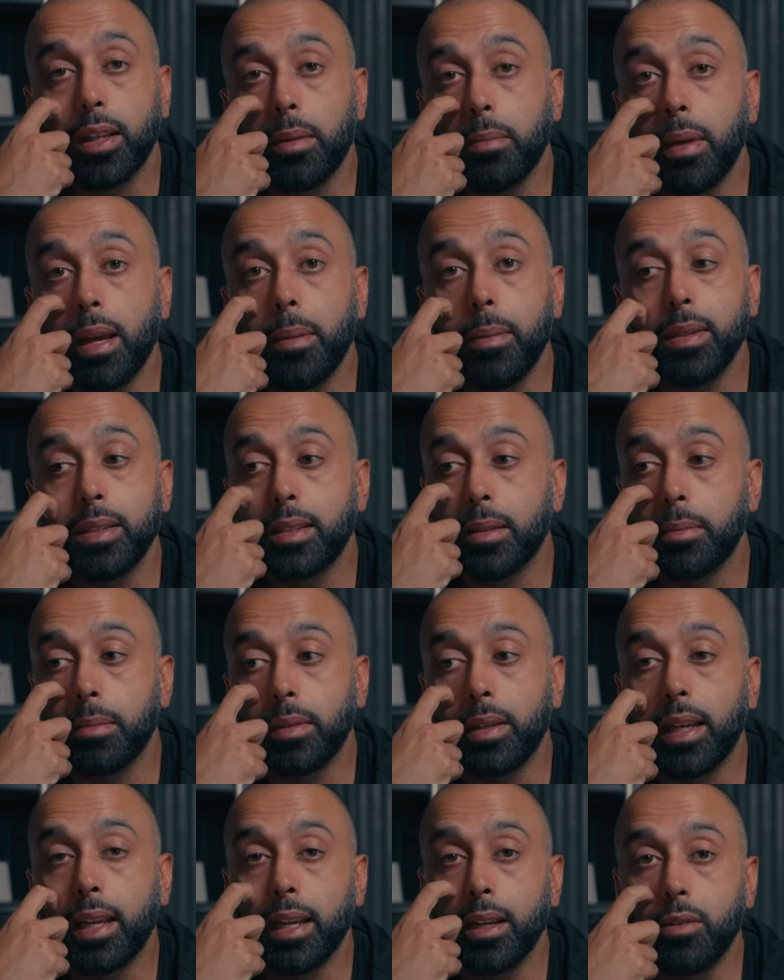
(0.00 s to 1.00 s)
that. Maybe some
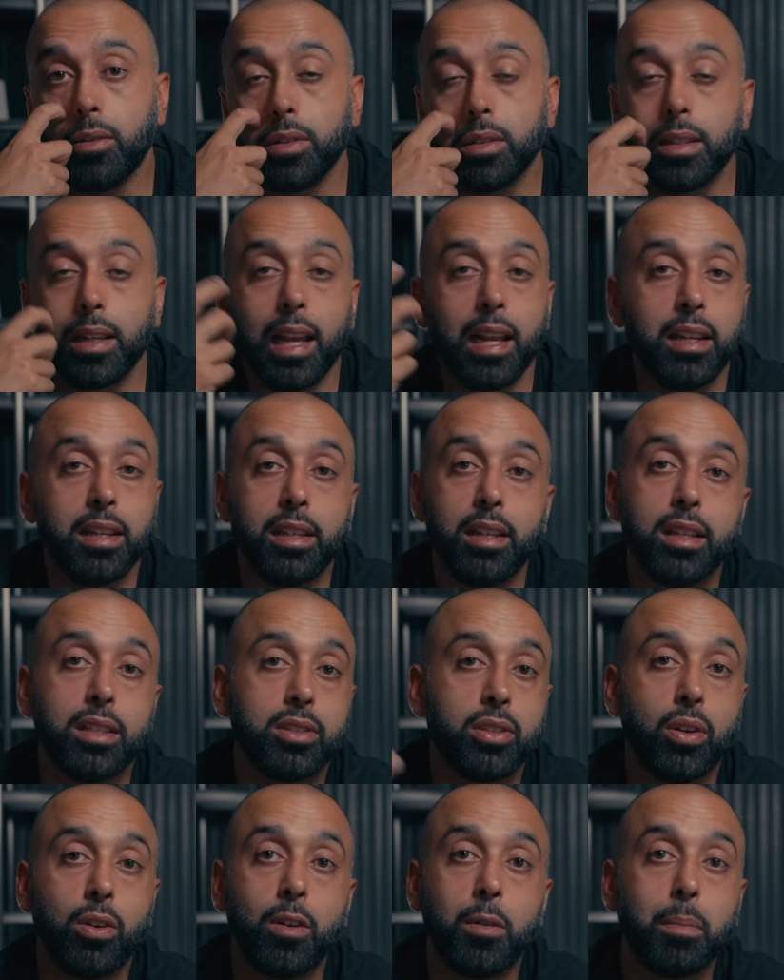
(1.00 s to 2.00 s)
kid who's 18
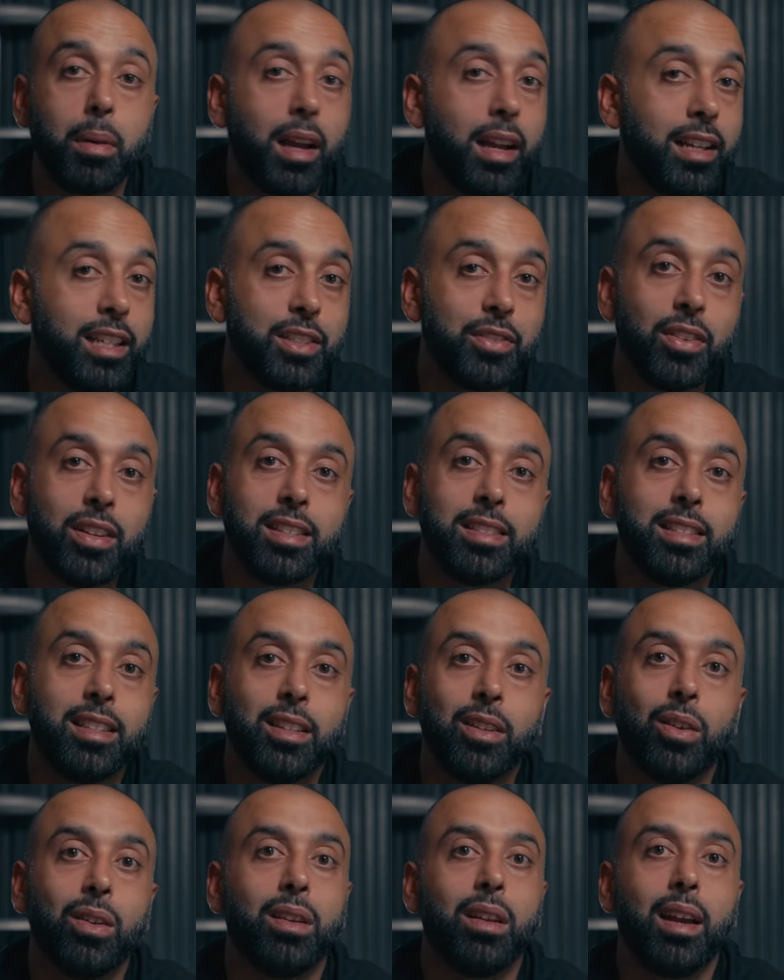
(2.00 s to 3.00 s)
years old buying his first
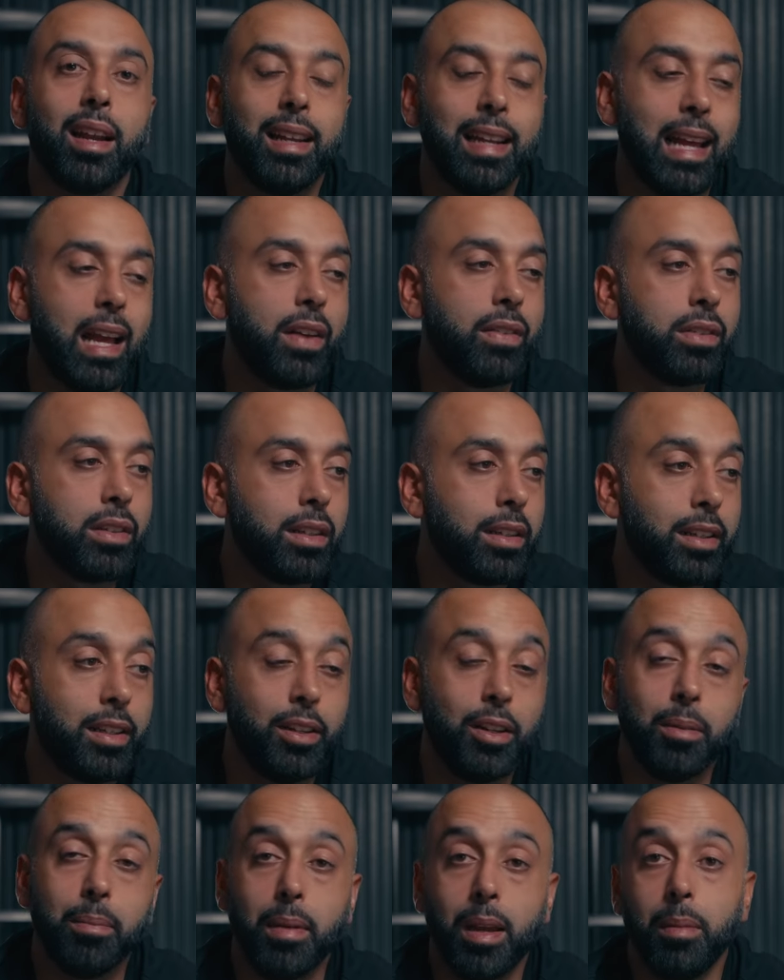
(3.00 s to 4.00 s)
thing online ever,
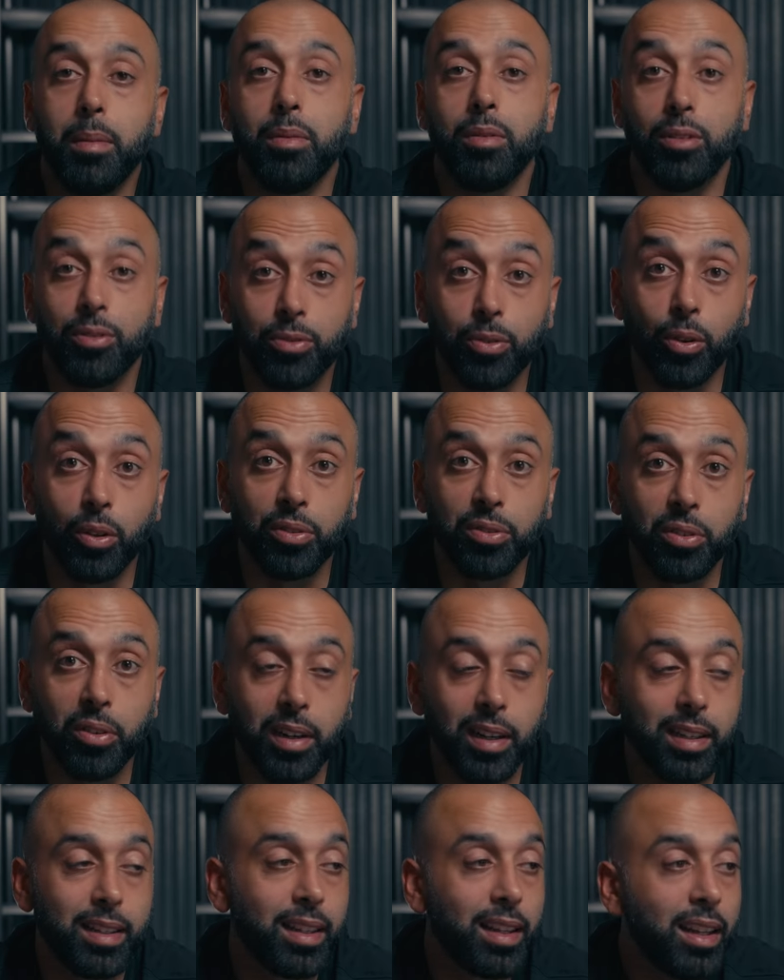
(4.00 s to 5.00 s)
maybe will fall for
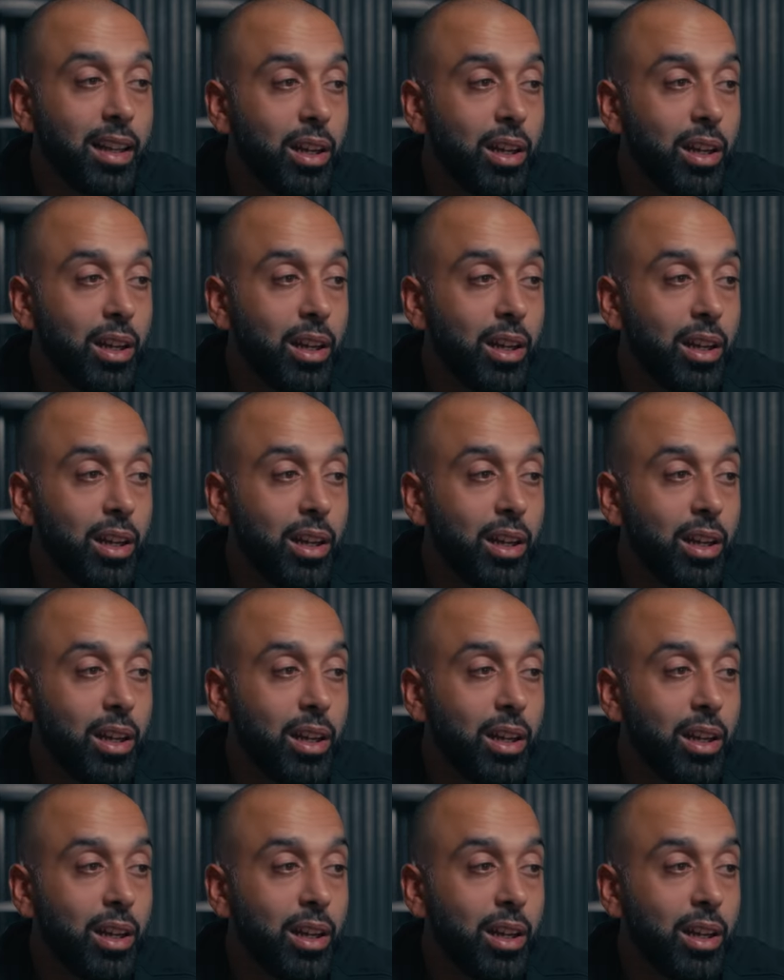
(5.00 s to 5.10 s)
it.